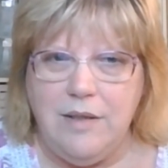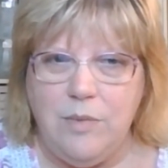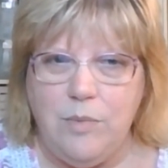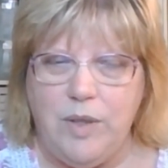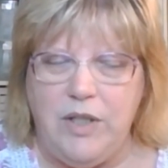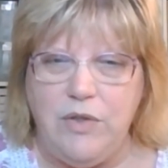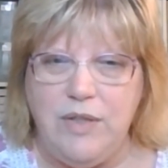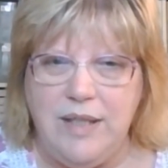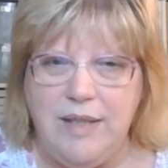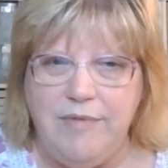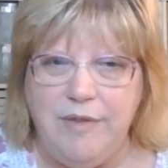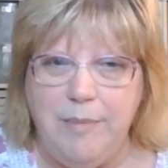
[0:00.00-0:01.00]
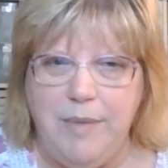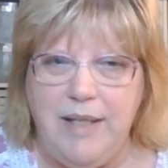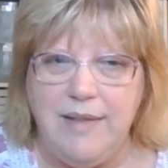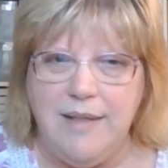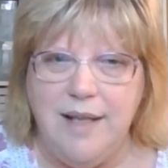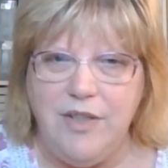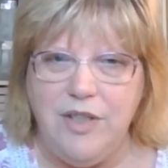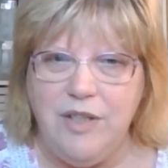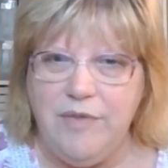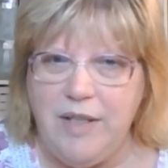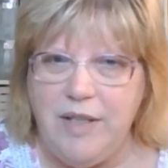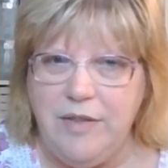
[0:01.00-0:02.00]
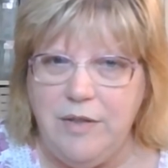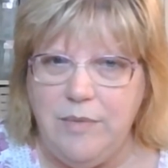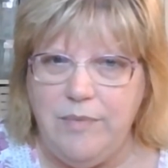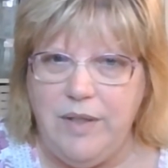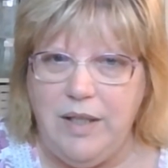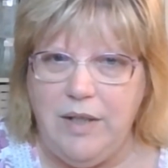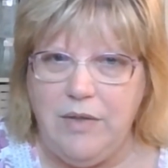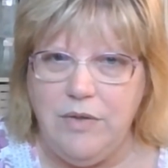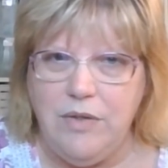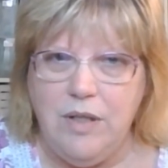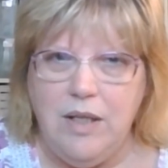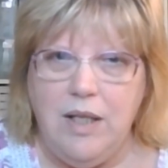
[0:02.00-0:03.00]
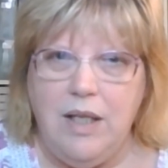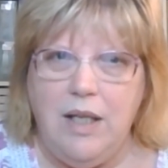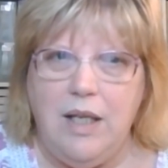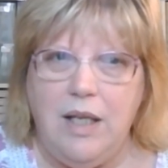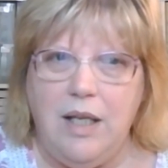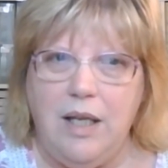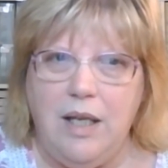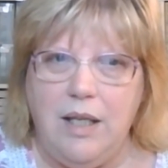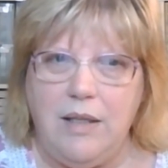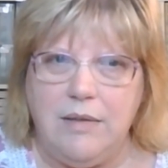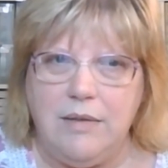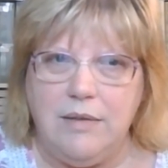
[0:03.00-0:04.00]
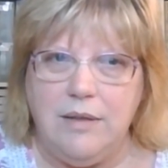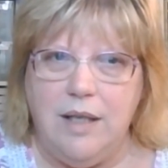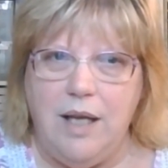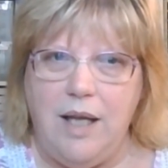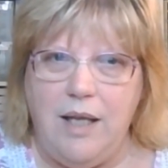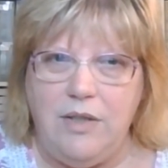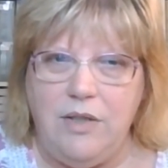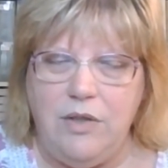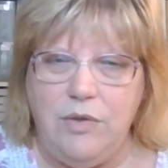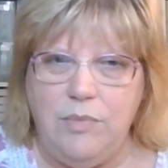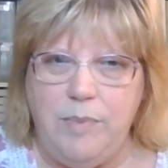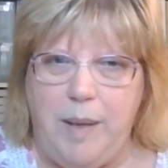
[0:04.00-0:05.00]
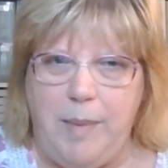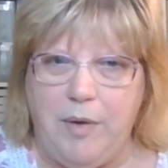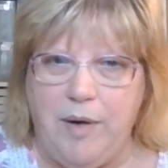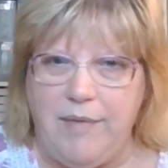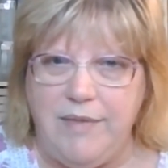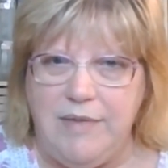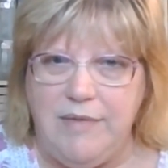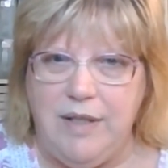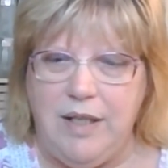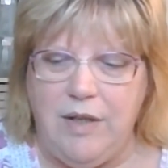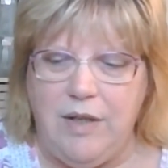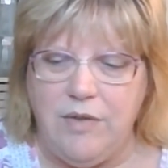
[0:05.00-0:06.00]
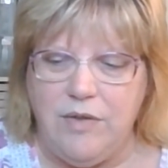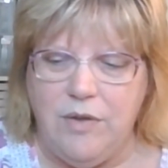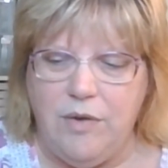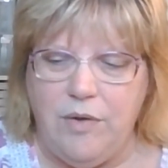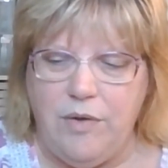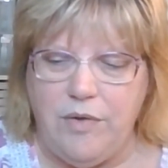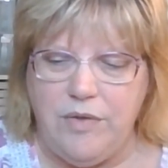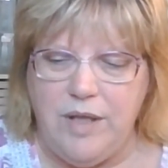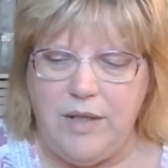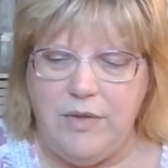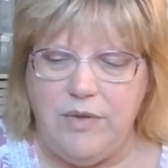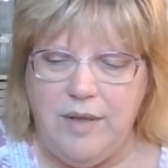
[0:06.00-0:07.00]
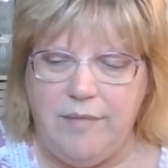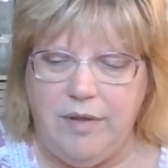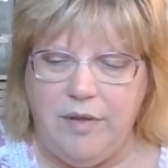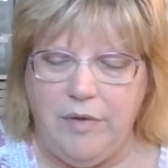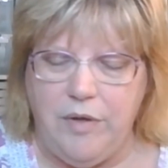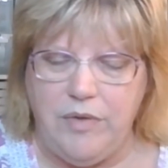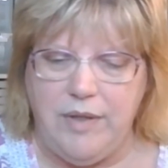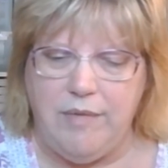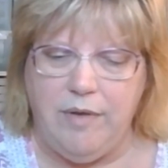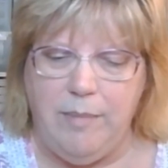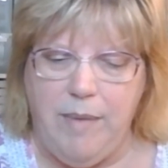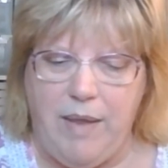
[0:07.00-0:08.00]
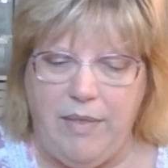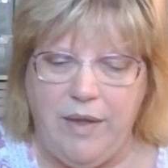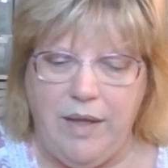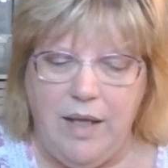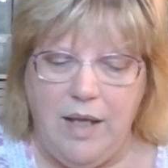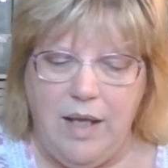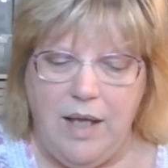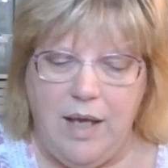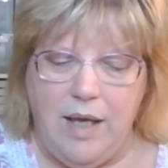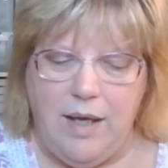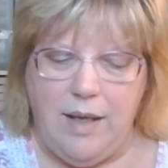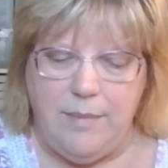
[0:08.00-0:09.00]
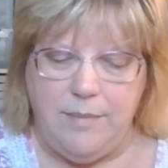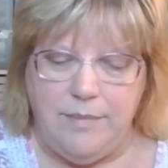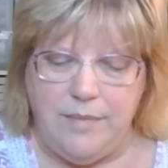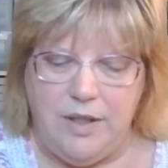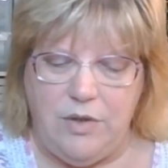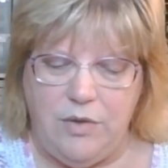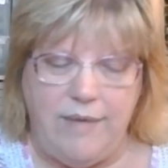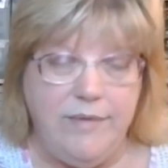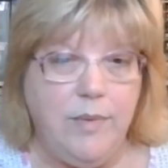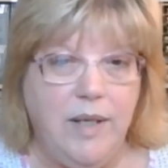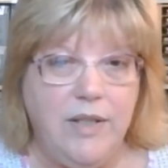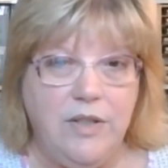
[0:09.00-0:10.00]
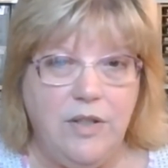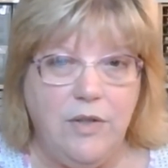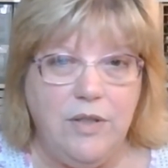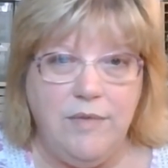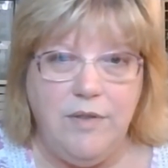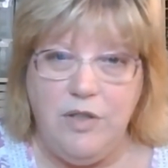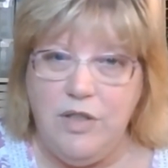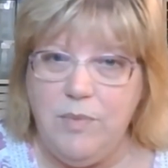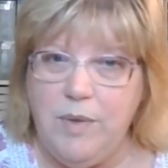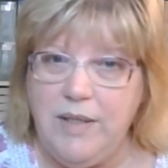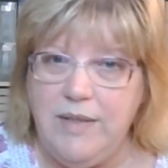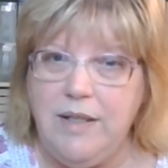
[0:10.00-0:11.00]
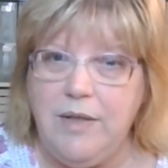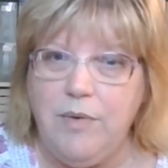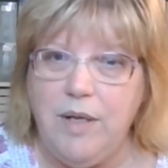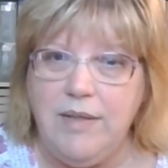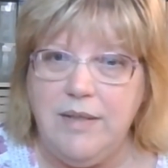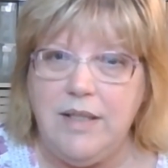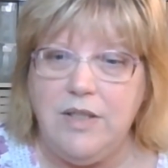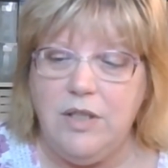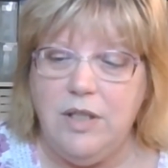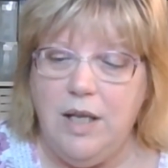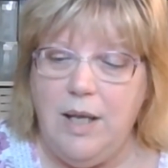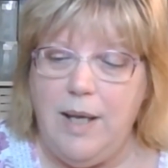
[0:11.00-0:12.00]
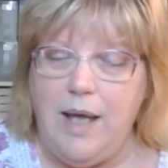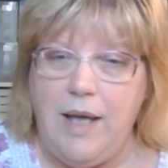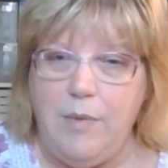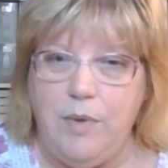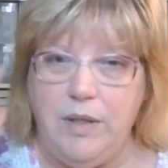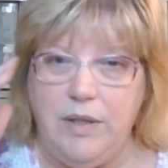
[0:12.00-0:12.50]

what you'll see from me is not just Flosstube videos. I do paper crafting videos, so I do several of those every month. You don't have to watch those if you just want to see cross stitch. I will